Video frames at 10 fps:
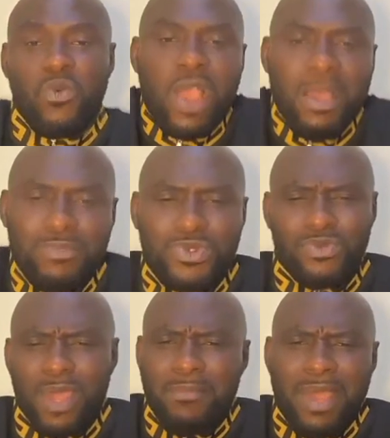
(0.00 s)
Why
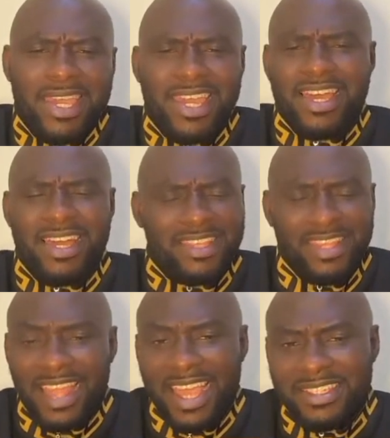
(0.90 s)
am I
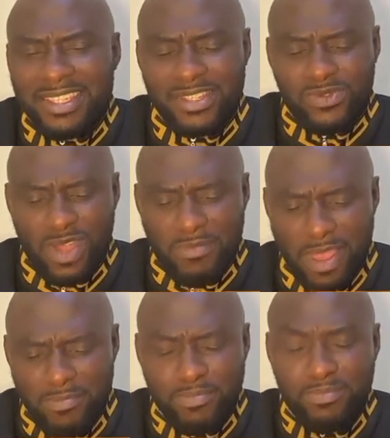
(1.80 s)
analyzing it? Why am
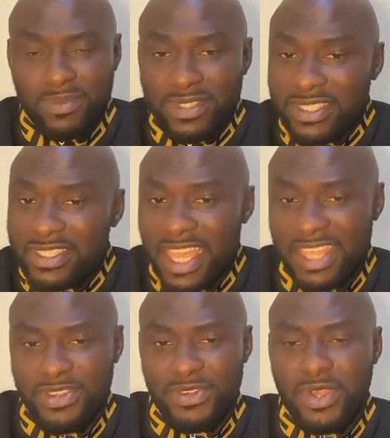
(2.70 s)
I
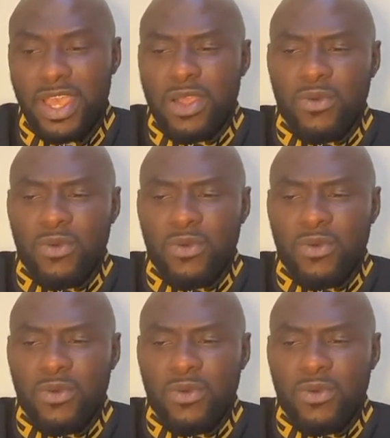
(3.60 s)
telling you?